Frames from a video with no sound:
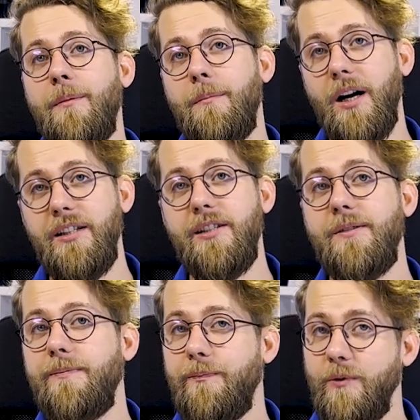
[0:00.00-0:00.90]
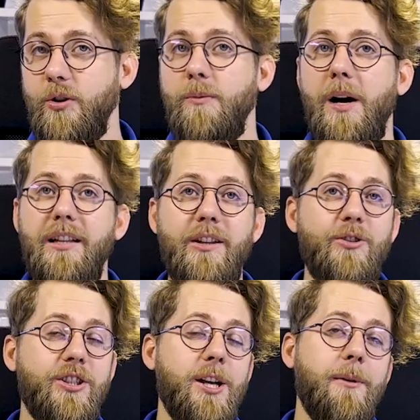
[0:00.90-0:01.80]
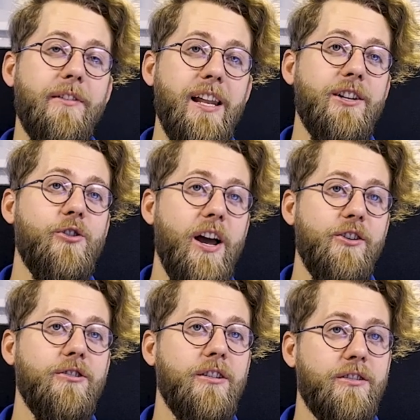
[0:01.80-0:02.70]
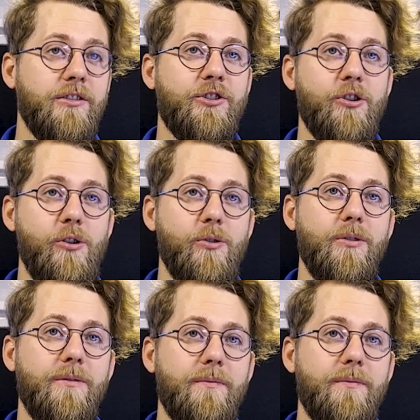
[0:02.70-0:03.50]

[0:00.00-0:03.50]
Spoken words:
But you might lose some of that granular control.